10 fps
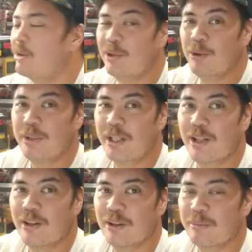Can't wait to open
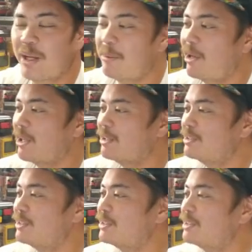that other
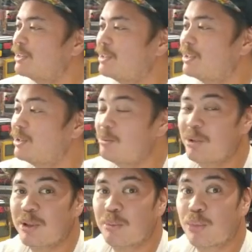package with
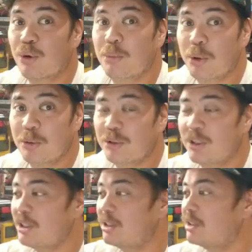the promos
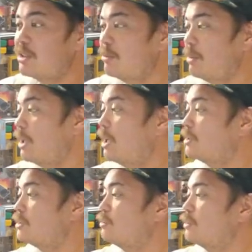in it. It's gonna be
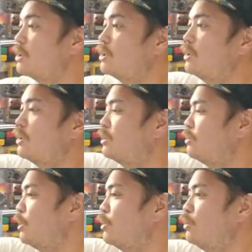awesome.
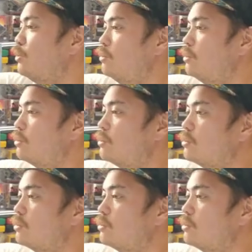Spiritomb.